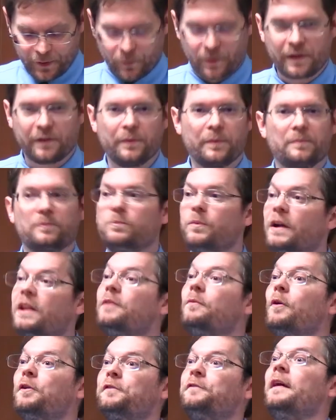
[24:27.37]
one of the
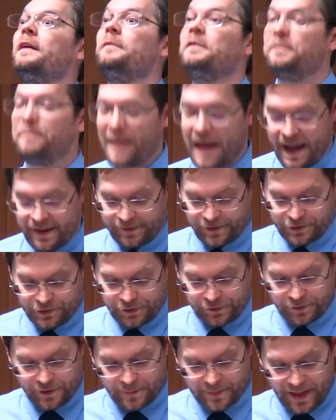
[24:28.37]
most famous
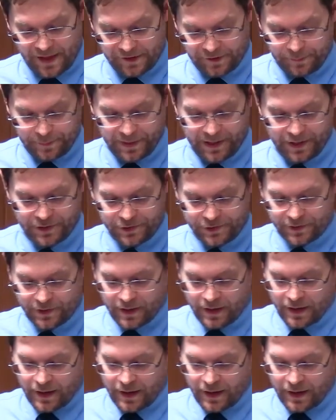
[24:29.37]
passages from that speech